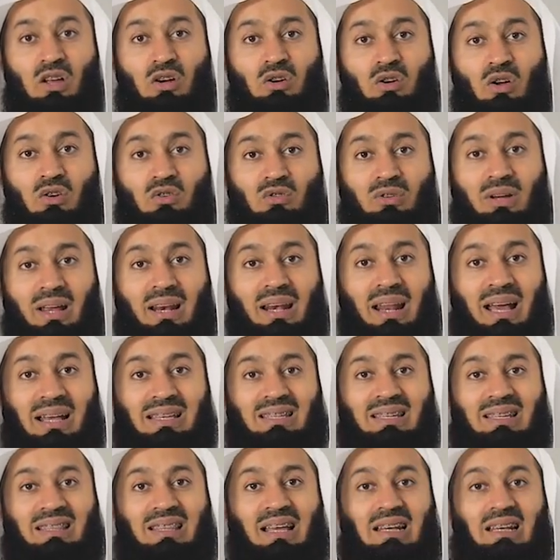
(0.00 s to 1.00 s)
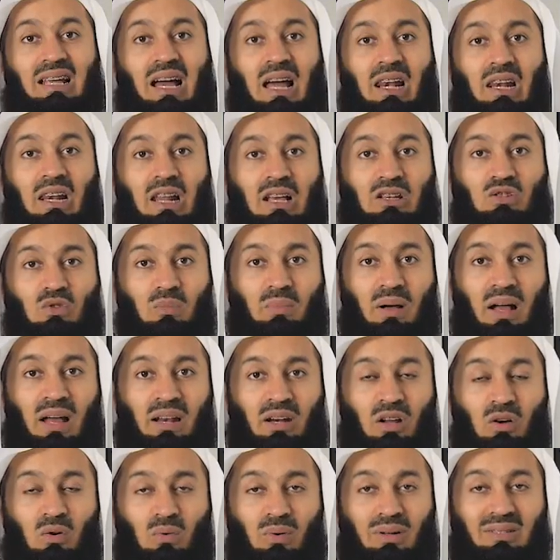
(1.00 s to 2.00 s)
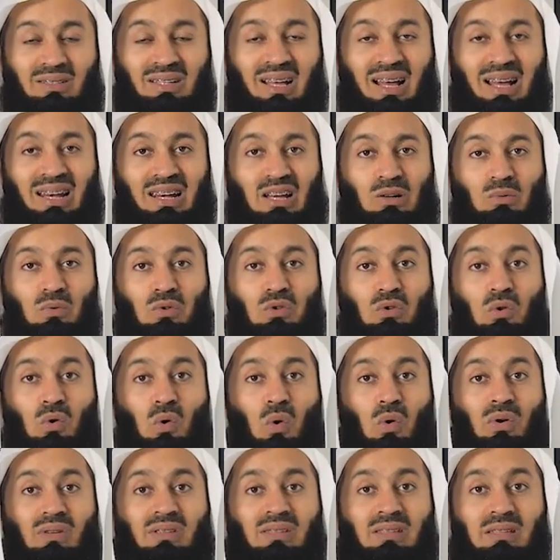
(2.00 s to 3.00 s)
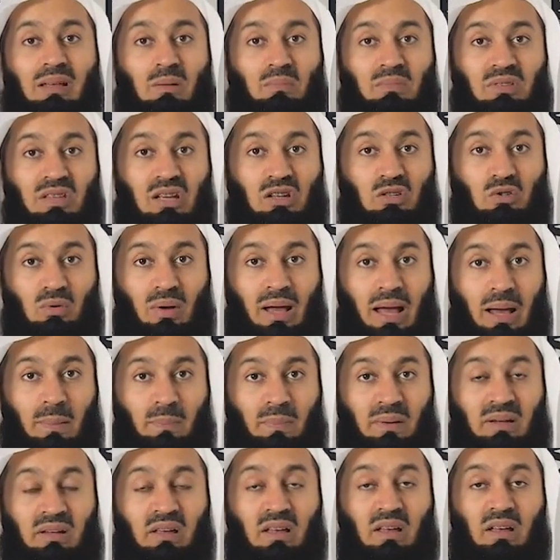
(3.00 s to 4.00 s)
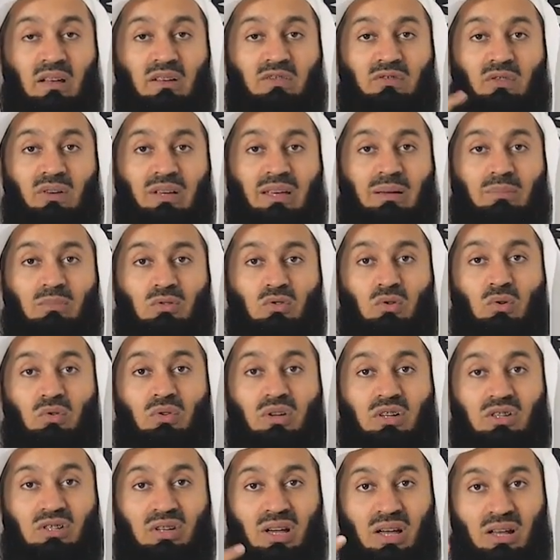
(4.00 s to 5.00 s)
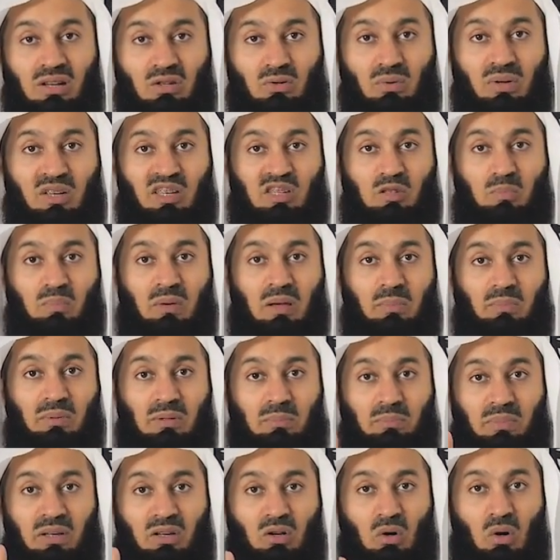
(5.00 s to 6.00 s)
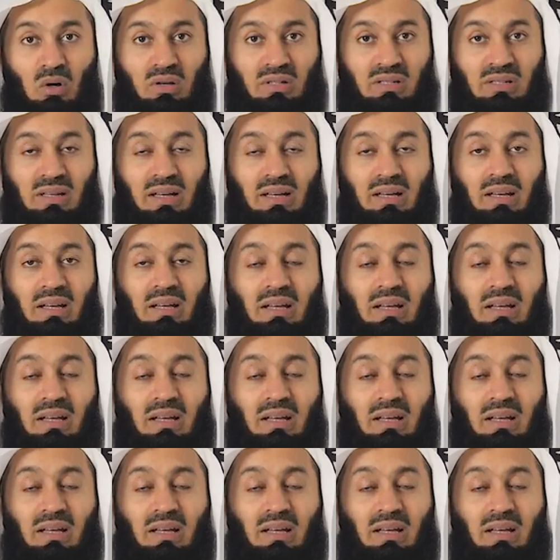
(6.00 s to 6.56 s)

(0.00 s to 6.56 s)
Not realizing that Allah subhanahu wa ta'ala would cause something to happen for him to return to his people because